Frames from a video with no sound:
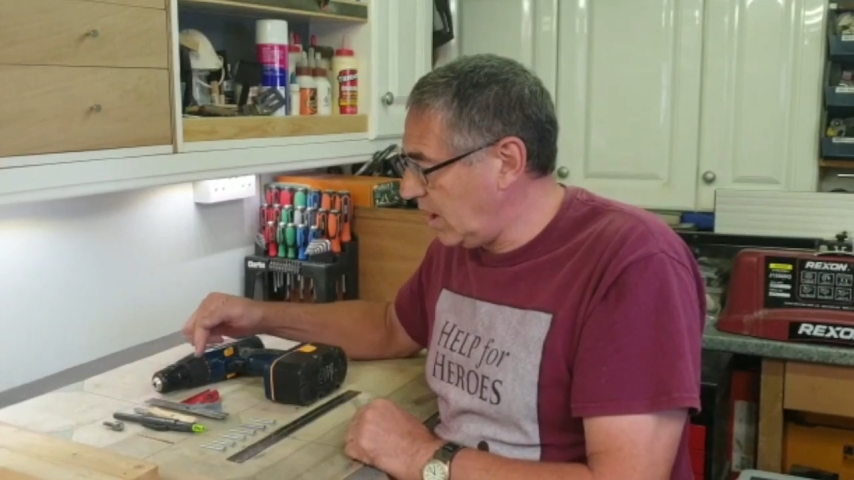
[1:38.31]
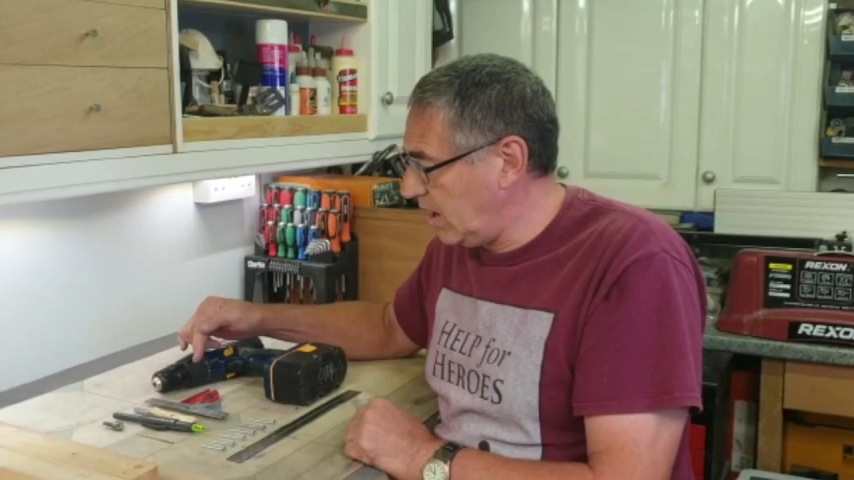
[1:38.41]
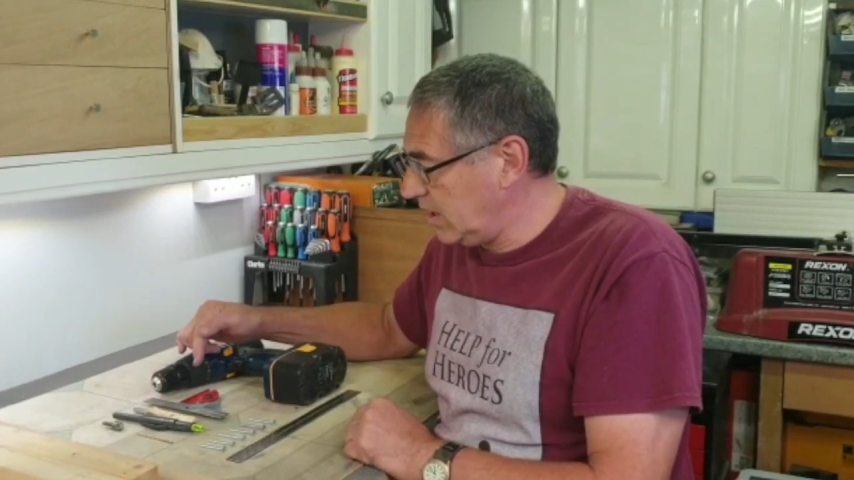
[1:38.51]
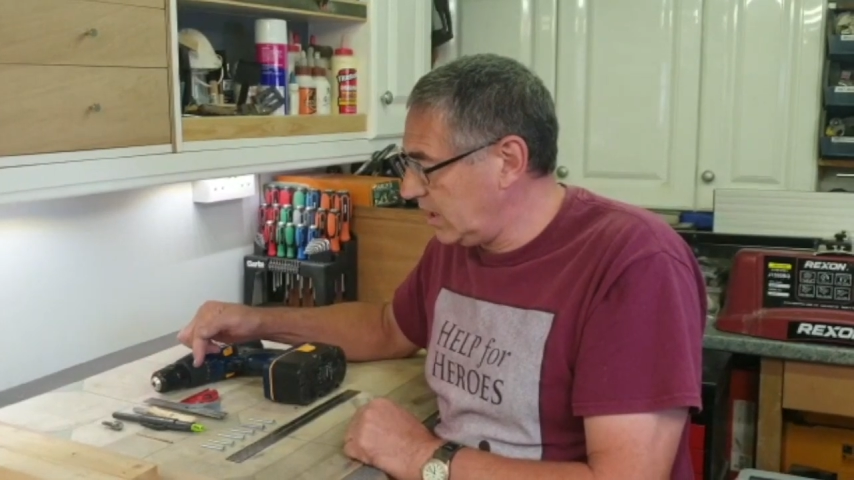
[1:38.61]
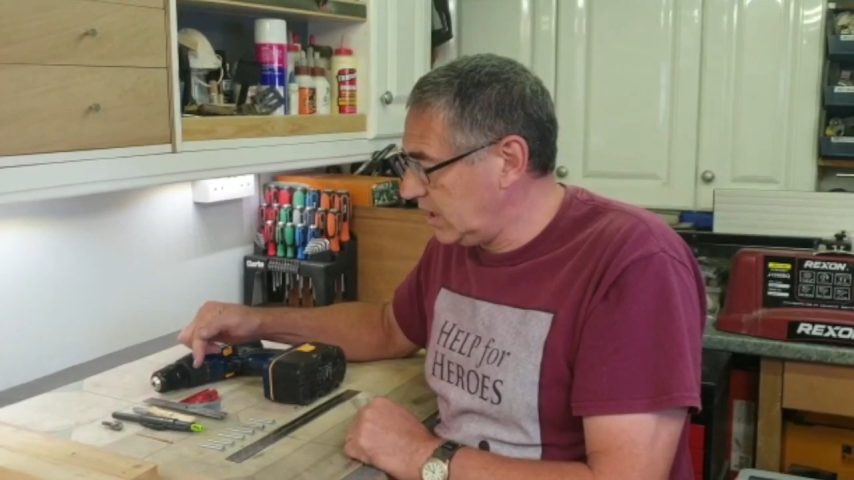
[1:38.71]

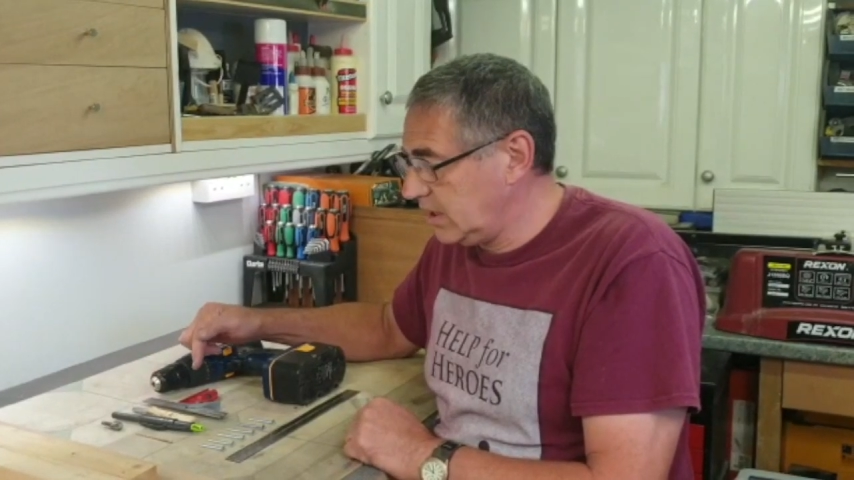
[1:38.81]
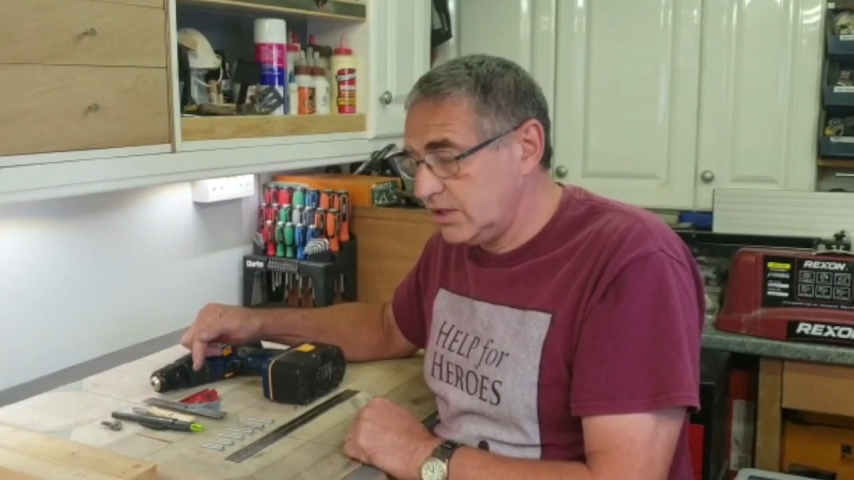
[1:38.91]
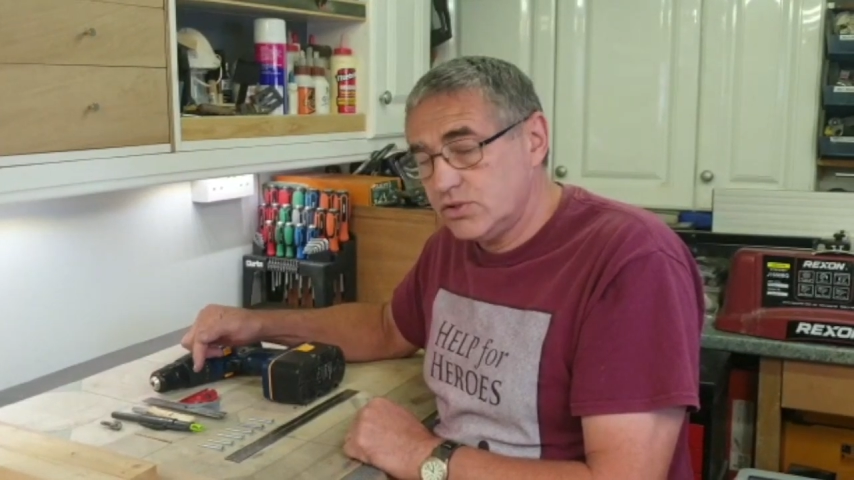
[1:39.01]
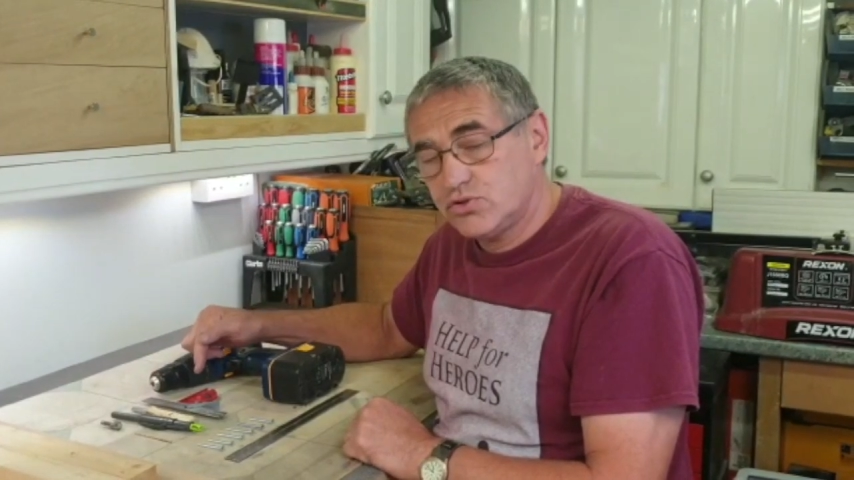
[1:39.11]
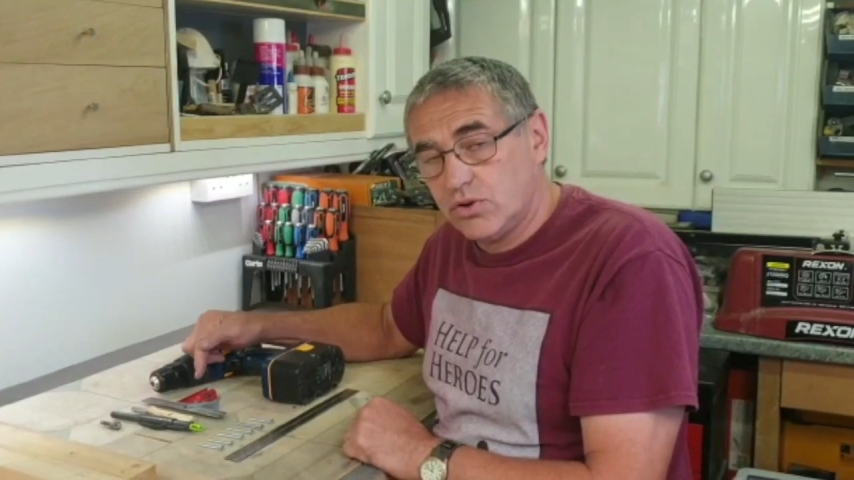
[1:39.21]
a
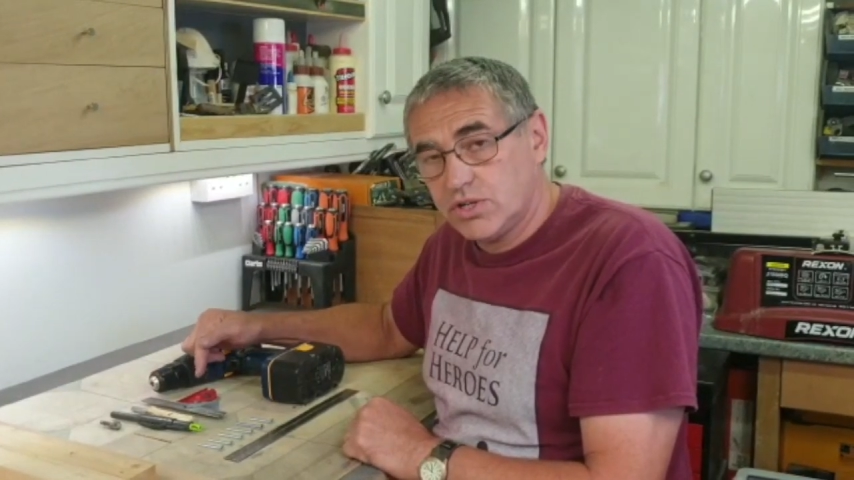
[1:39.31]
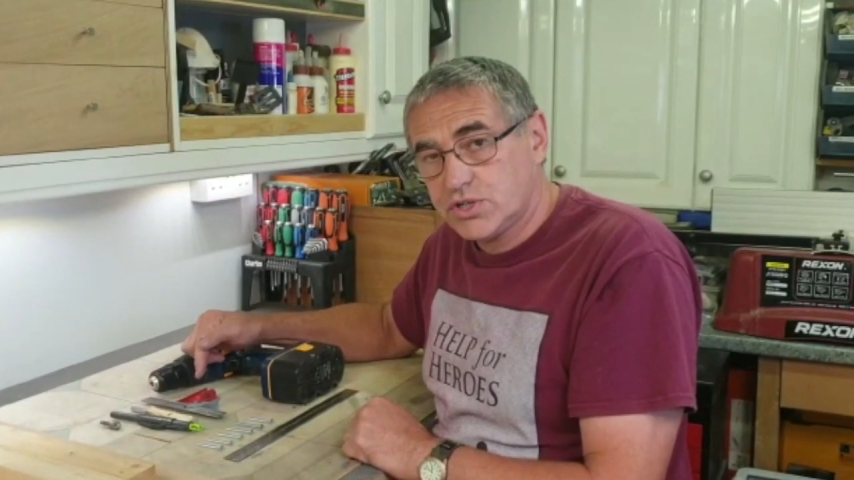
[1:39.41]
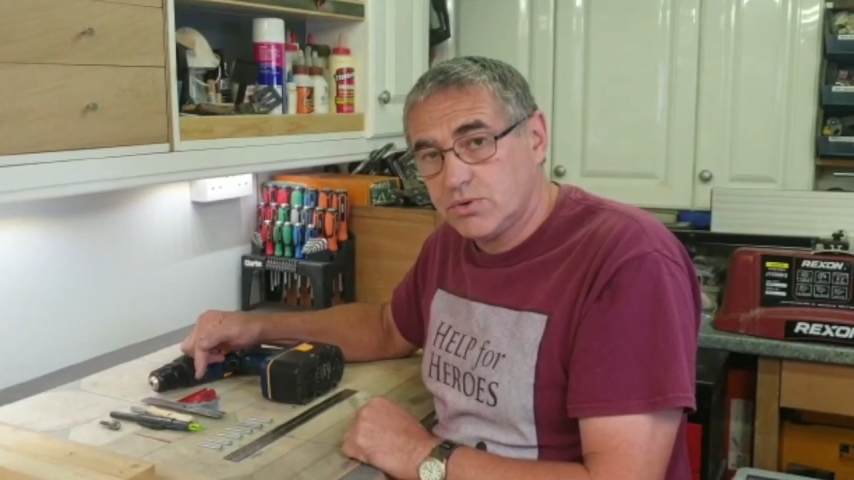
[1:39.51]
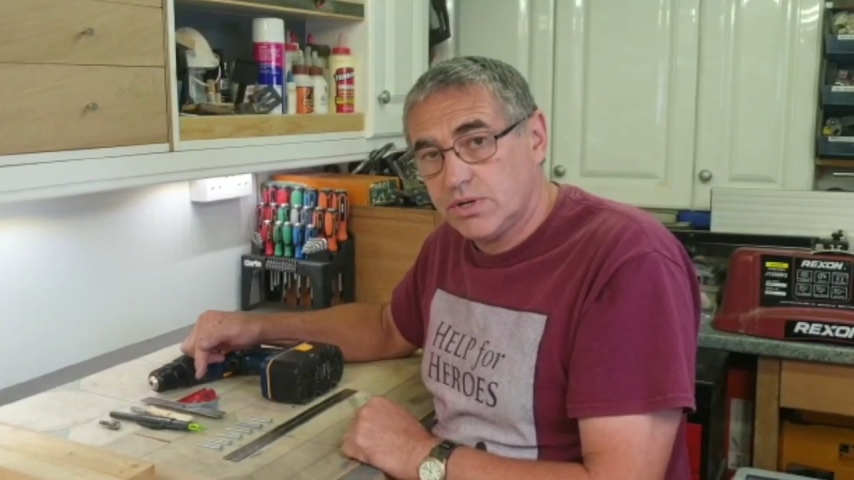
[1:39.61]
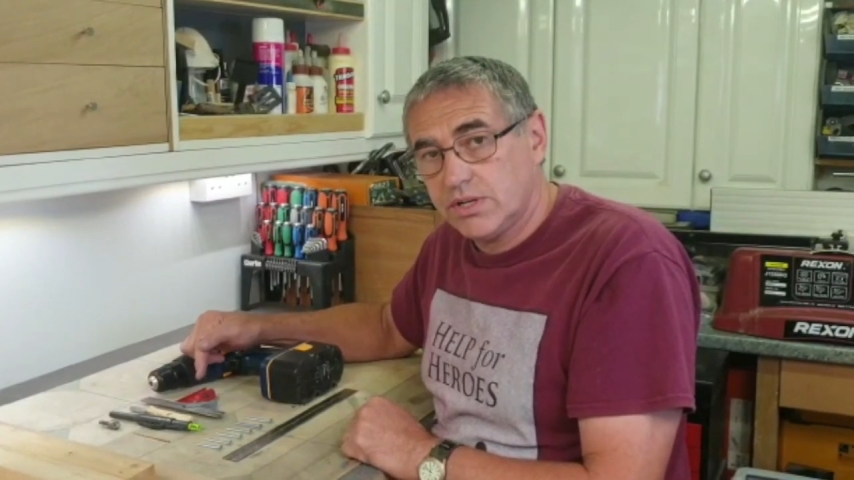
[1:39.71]

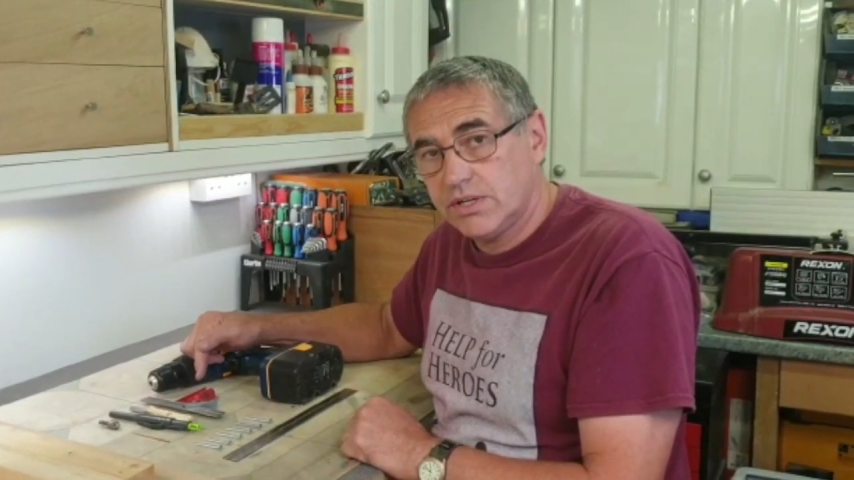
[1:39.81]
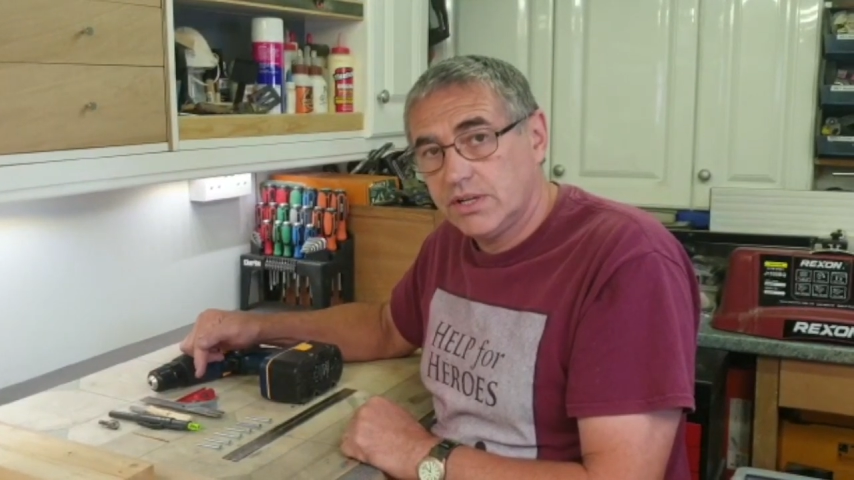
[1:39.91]
tri-square